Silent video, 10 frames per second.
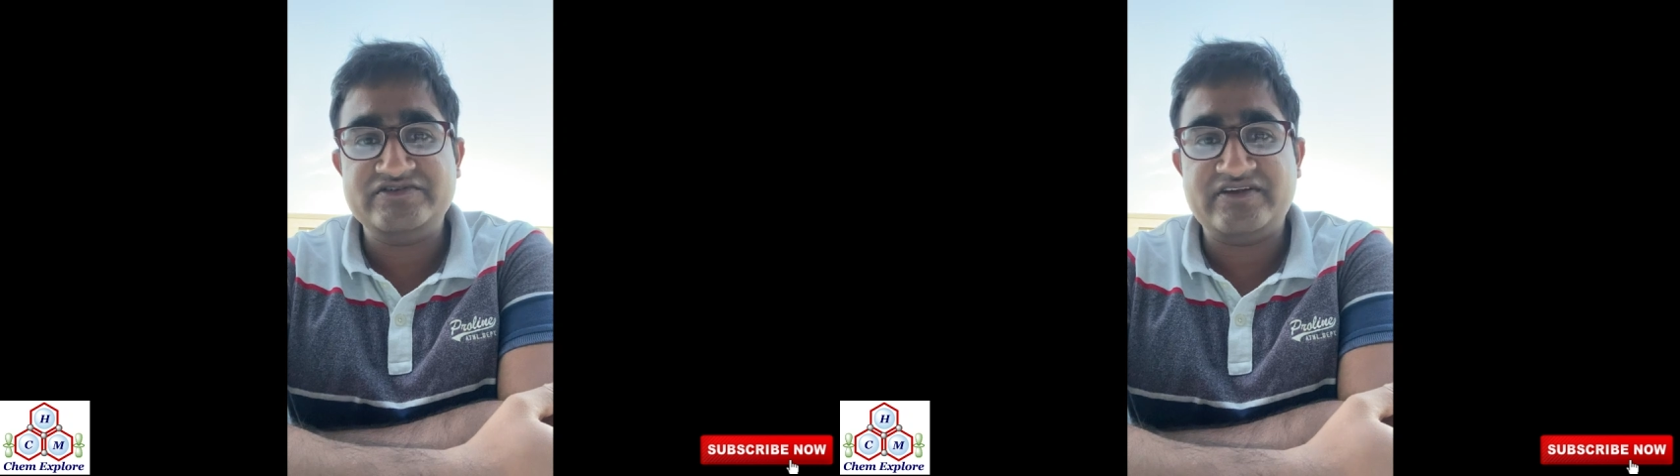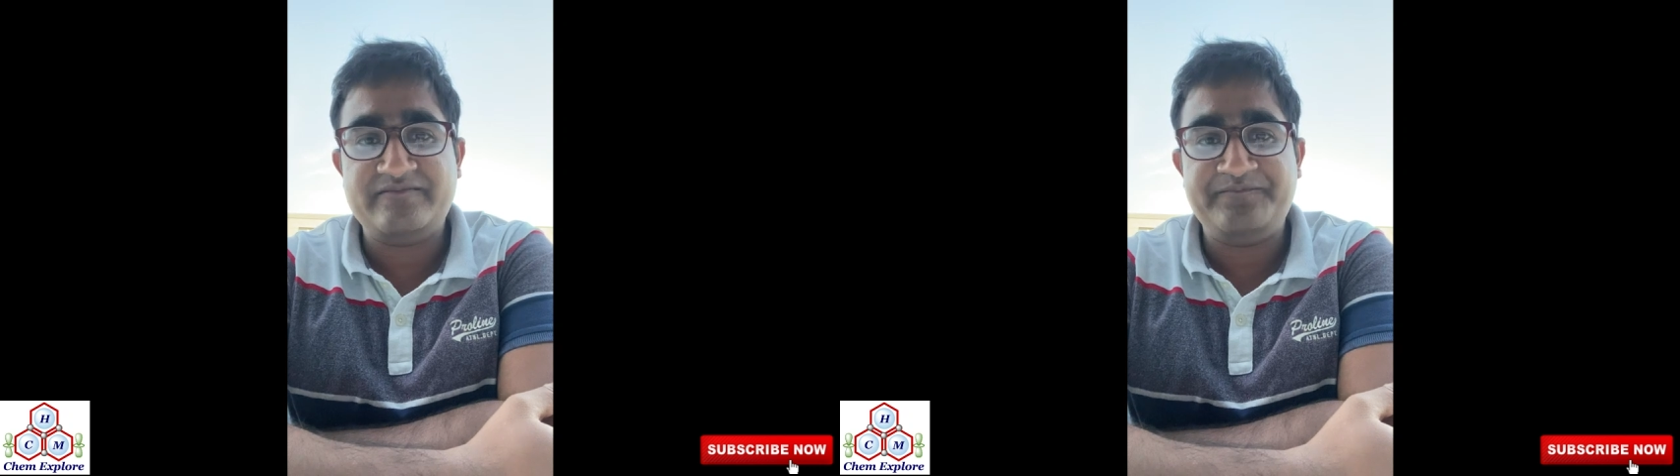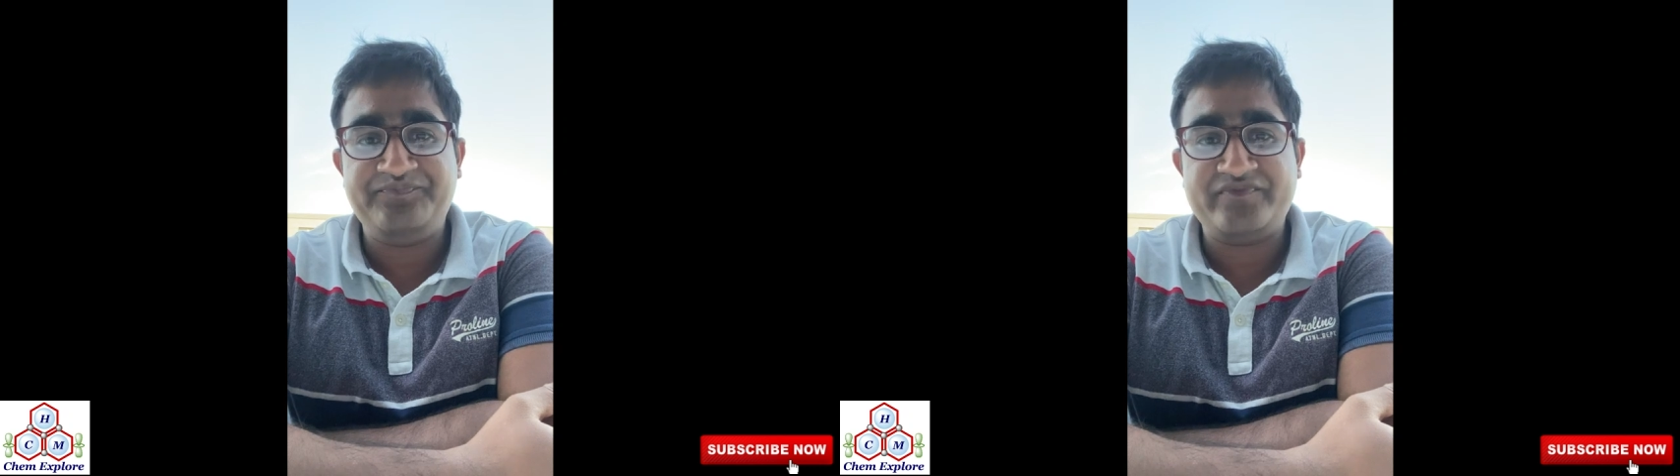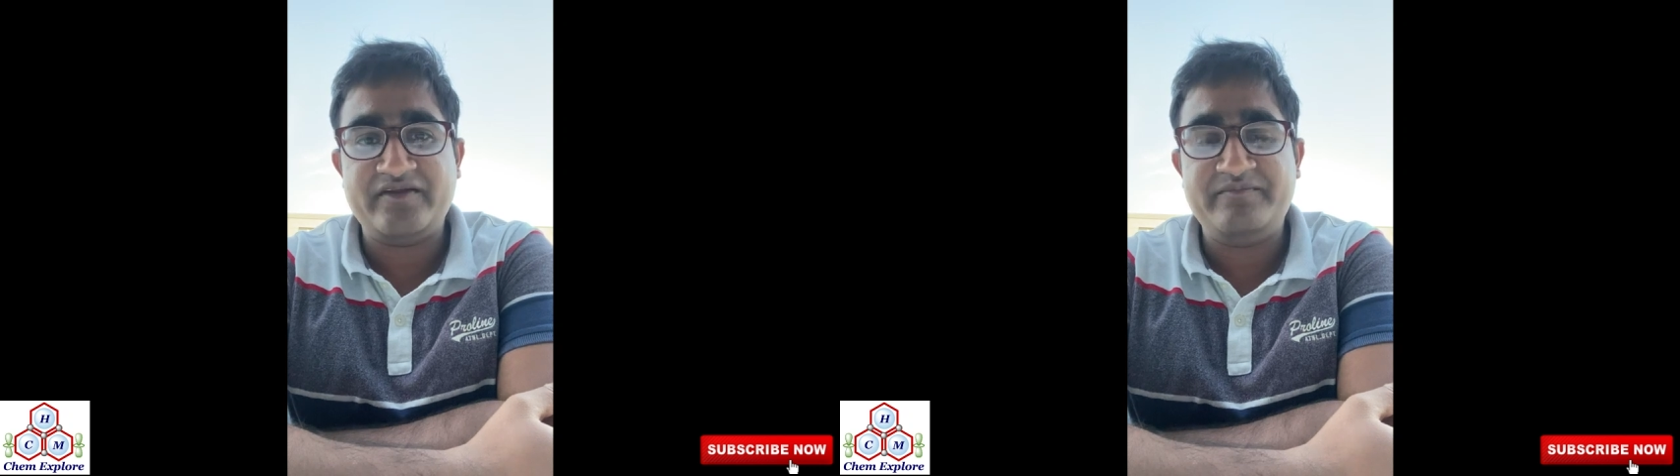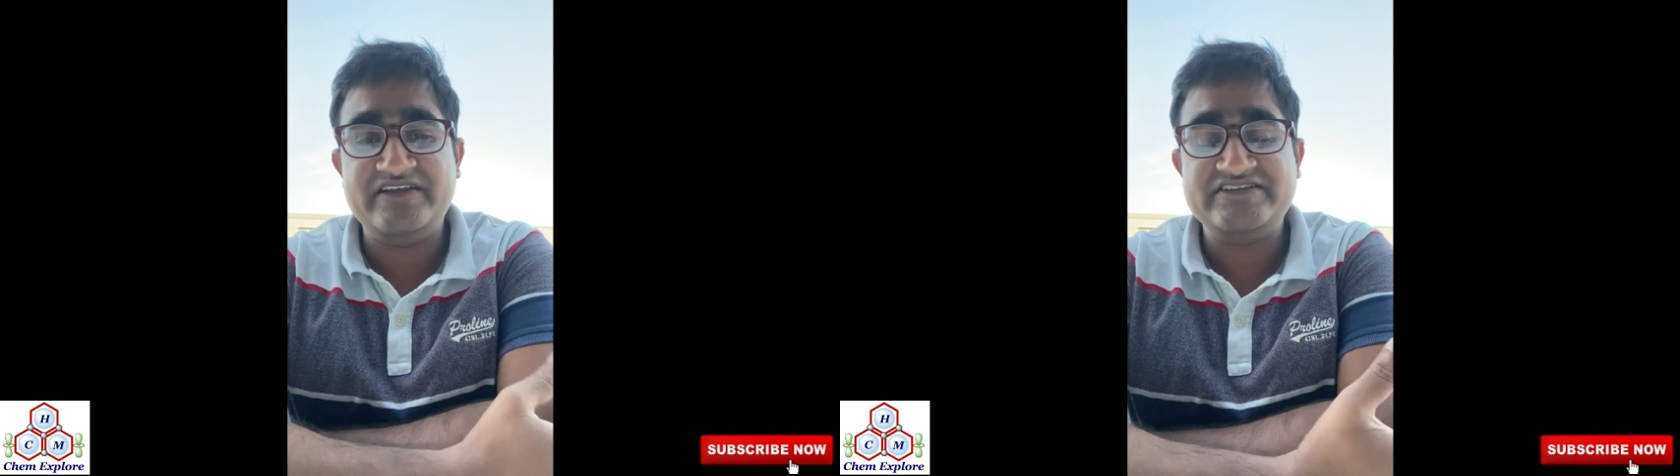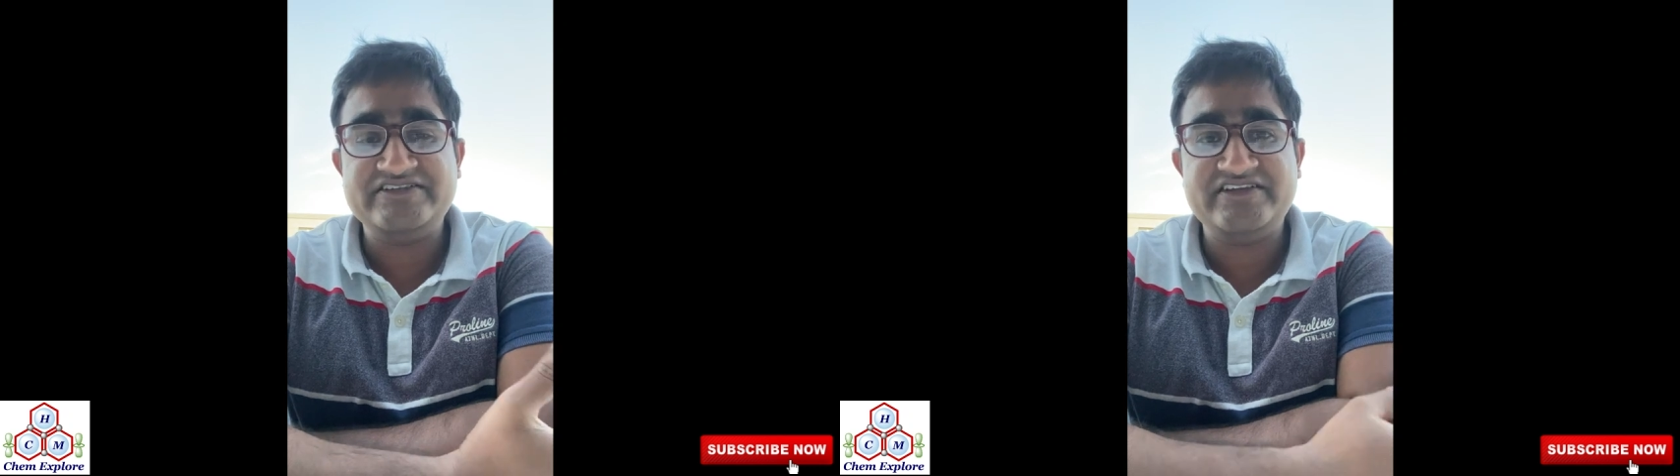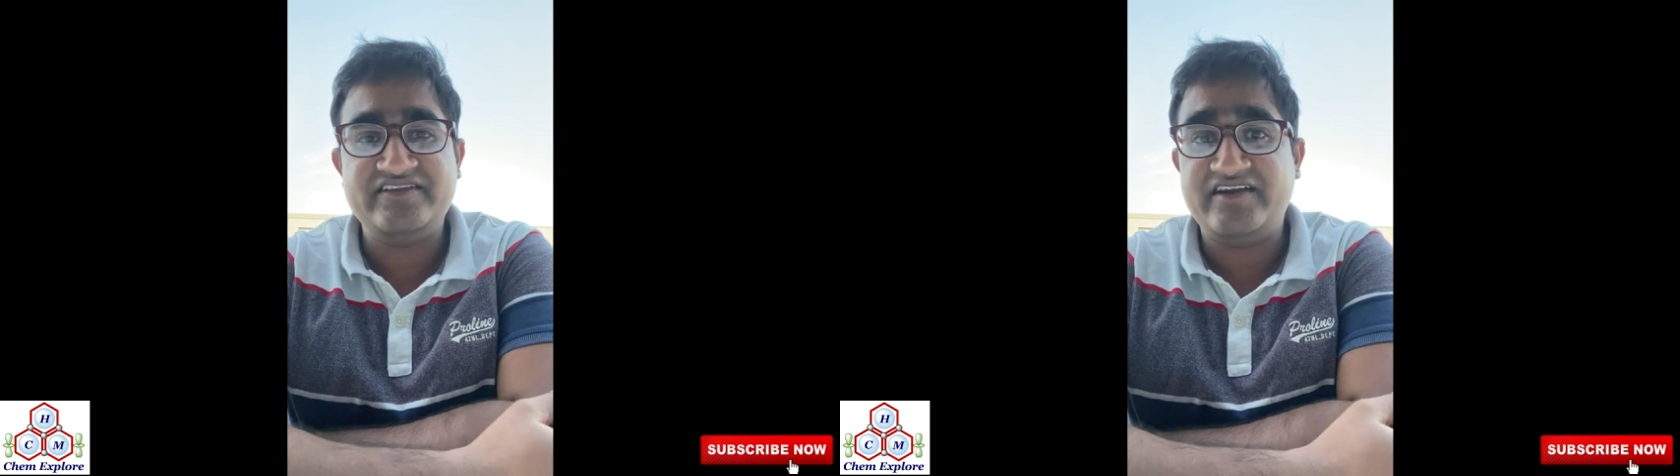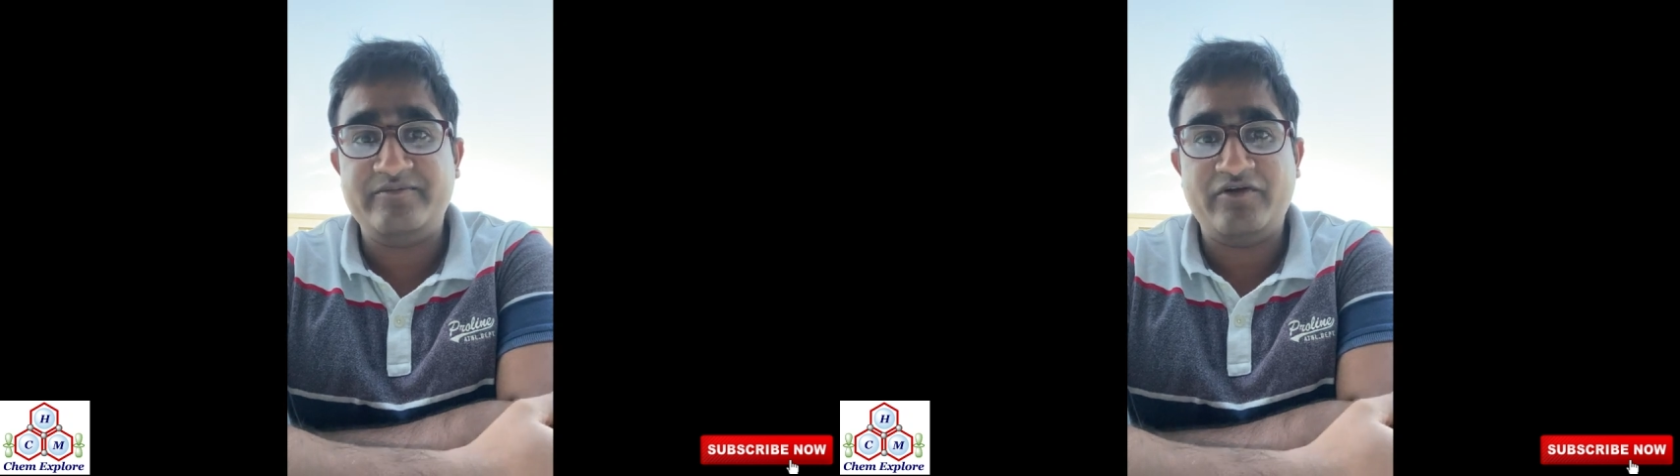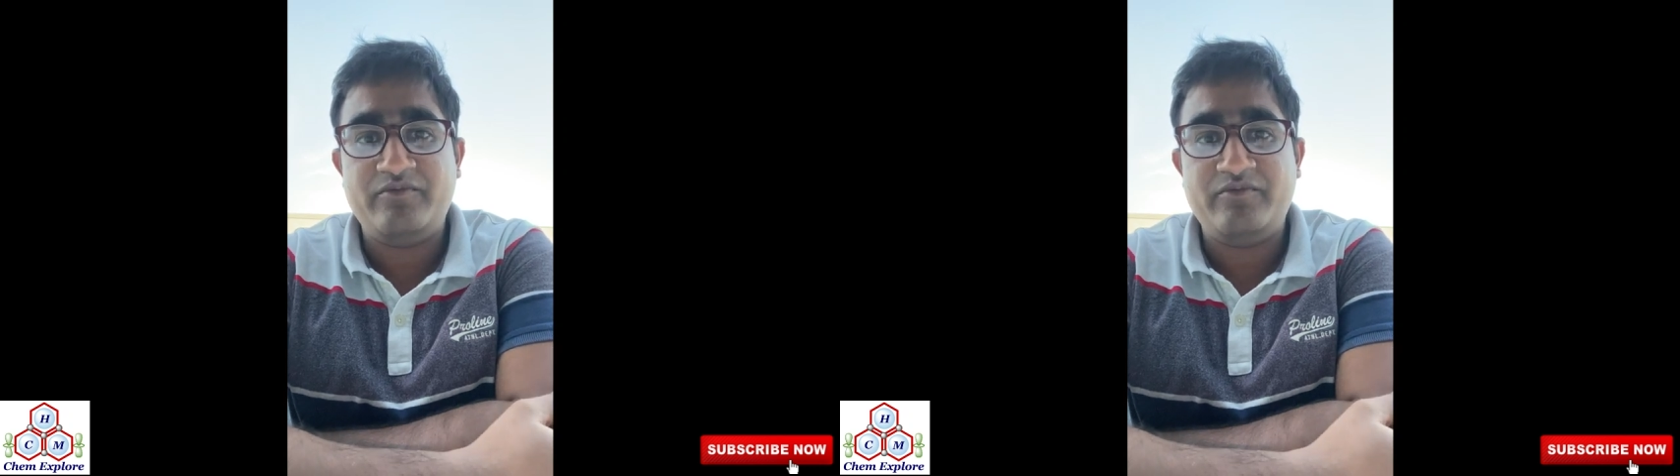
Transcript: you some basic synthetic